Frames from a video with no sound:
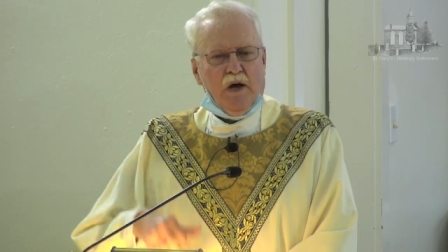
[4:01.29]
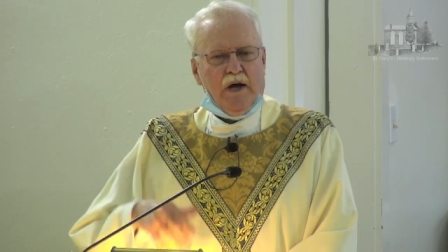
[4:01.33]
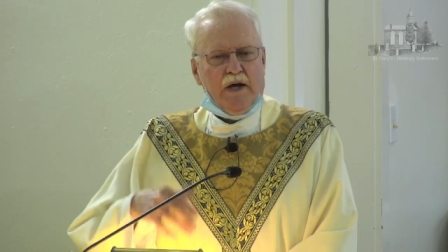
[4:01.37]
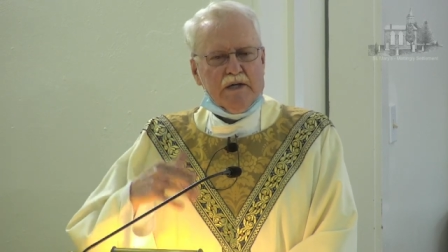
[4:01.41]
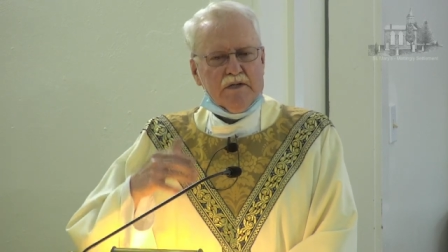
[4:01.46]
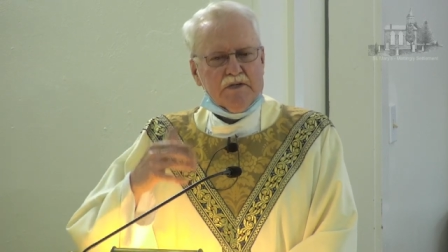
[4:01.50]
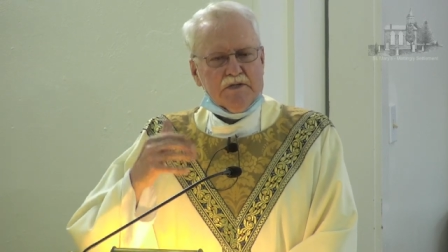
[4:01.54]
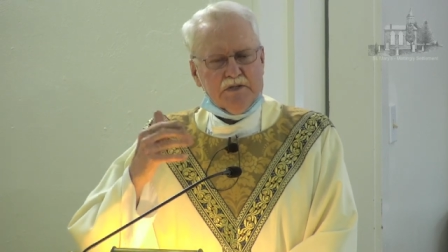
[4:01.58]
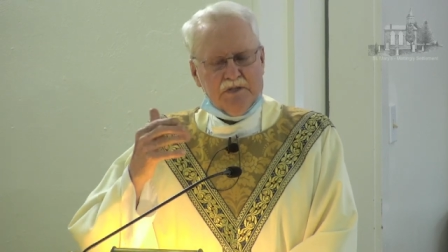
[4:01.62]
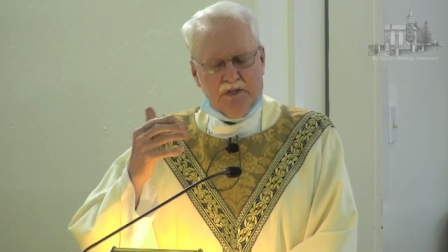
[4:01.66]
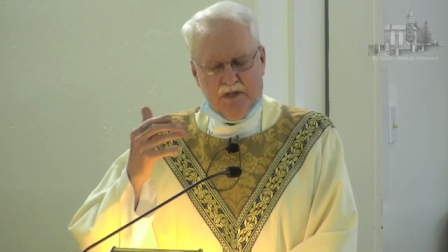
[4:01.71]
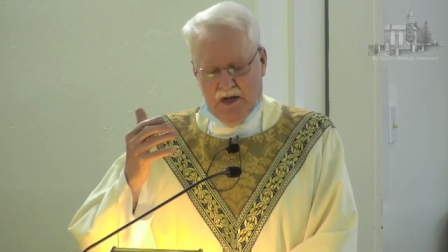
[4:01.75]
it
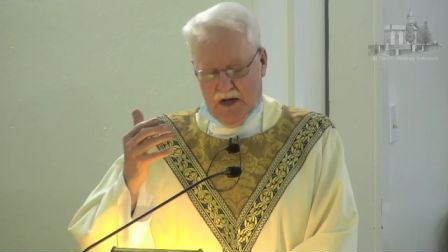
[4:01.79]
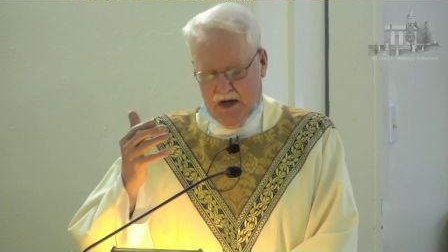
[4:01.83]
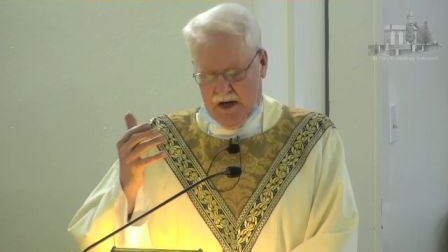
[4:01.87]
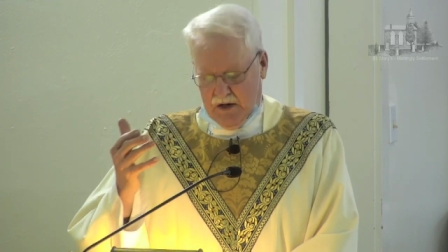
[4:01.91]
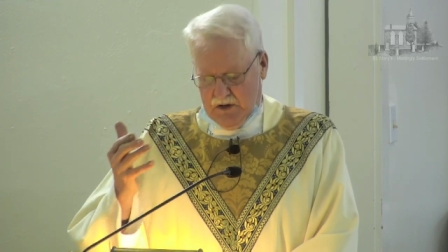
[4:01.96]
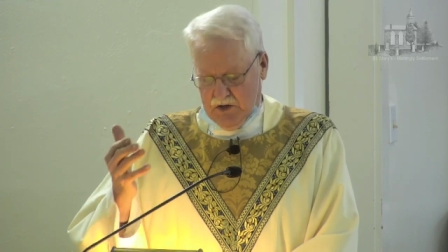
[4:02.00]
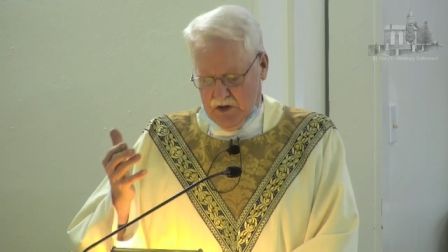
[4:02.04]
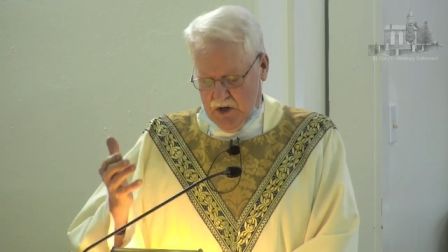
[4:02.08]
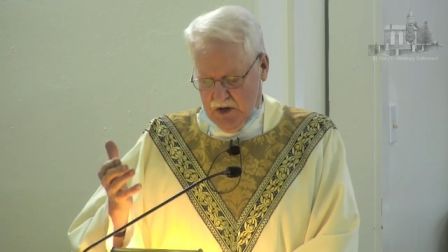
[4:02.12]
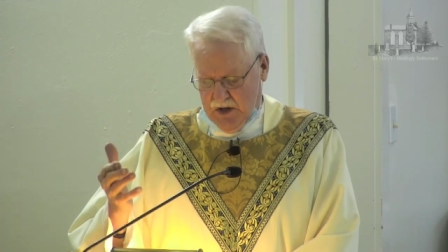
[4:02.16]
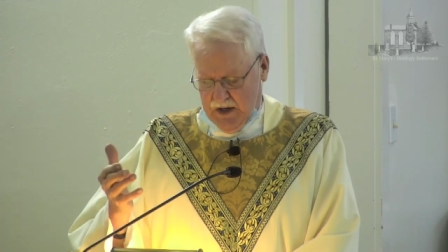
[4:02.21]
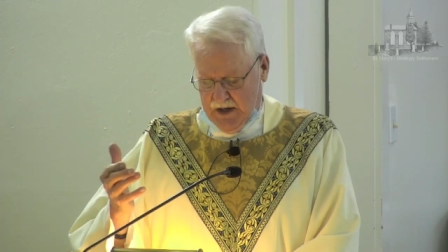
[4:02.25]

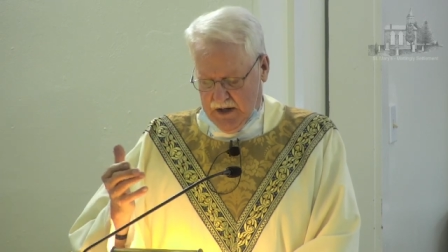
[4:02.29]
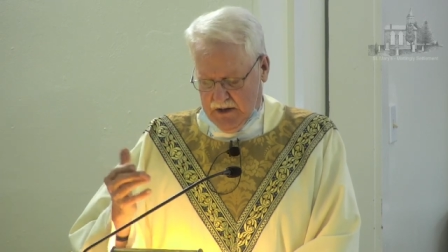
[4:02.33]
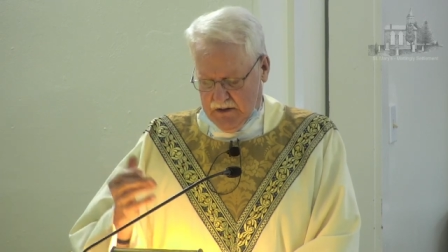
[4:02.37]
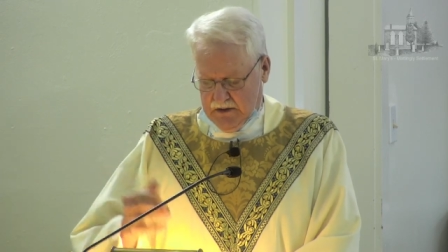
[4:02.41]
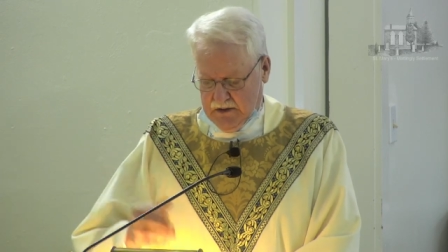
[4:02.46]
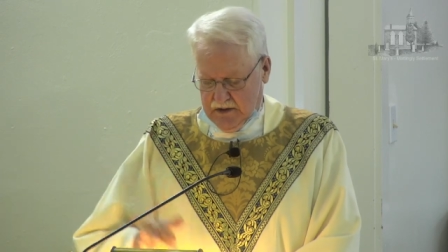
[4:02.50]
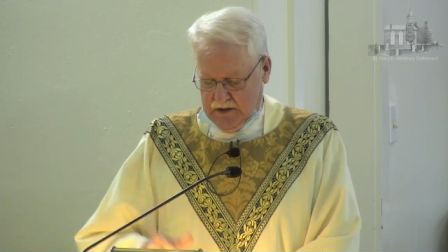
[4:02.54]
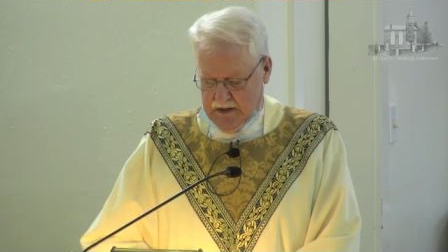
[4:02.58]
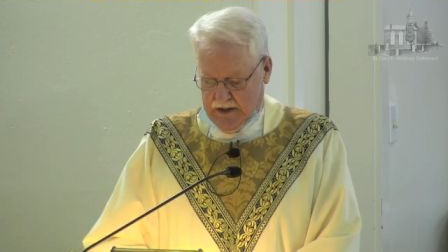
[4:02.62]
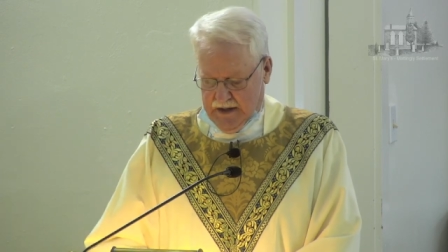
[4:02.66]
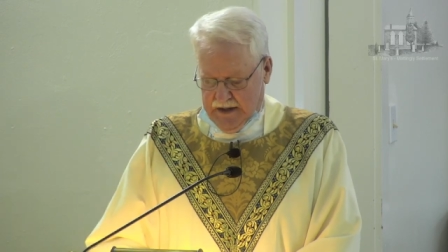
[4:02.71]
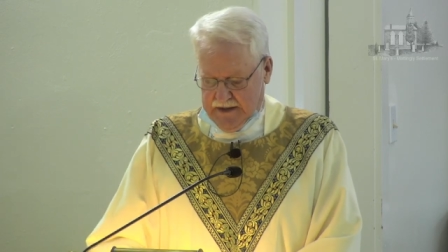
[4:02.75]
was
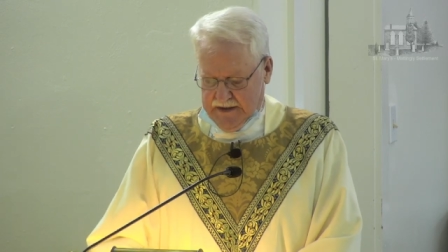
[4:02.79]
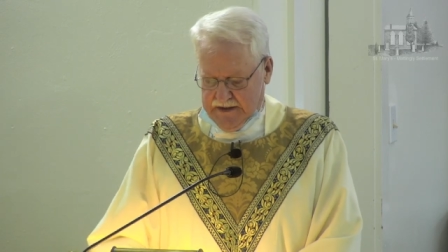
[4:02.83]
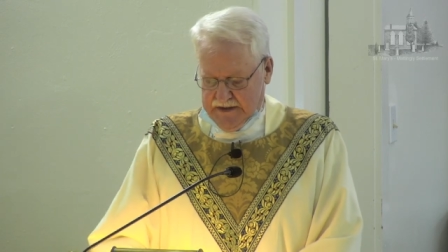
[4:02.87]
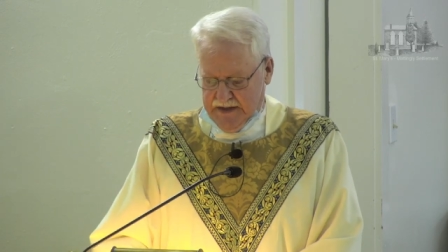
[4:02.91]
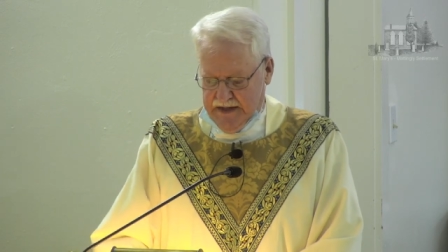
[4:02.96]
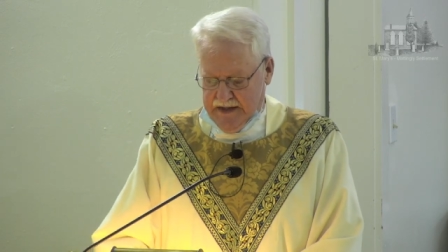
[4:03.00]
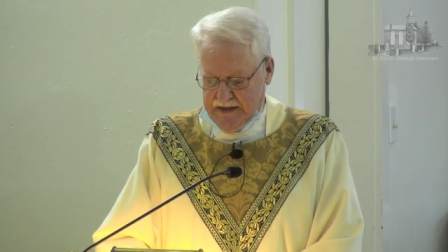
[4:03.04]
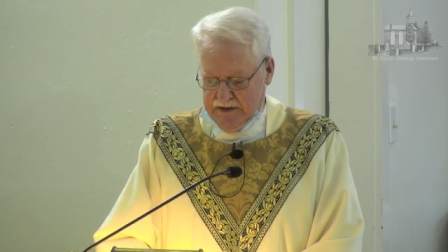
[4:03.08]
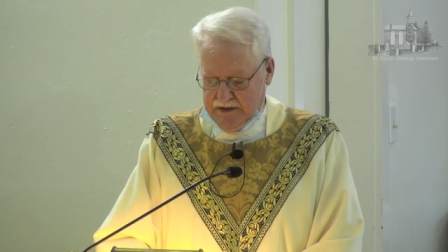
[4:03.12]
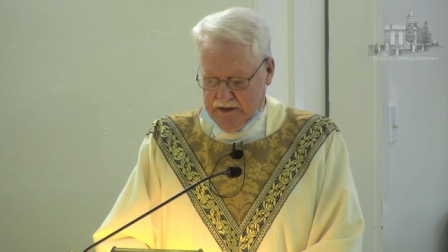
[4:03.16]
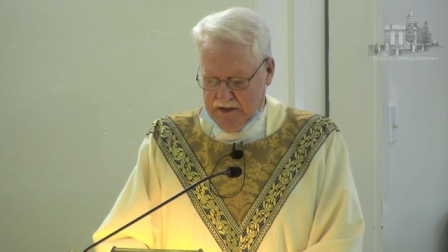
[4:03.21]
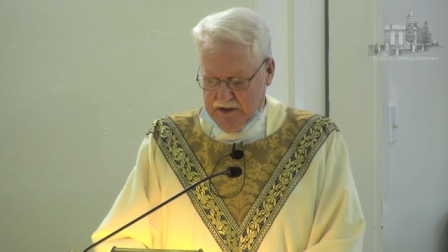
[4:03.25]
a,
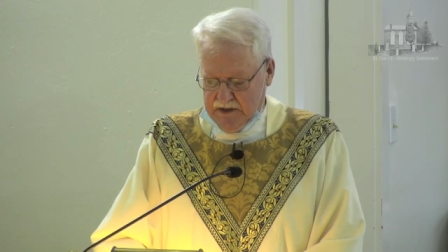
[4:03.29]
a, a